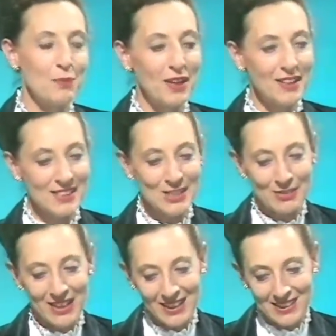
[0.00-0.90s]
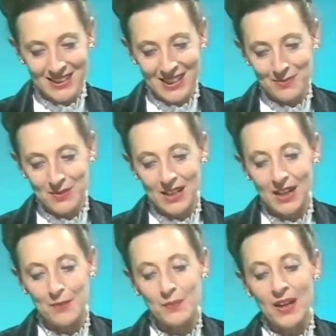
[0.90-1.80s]
appliances running at the same
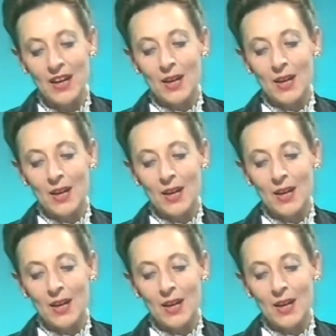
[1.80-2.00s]
time.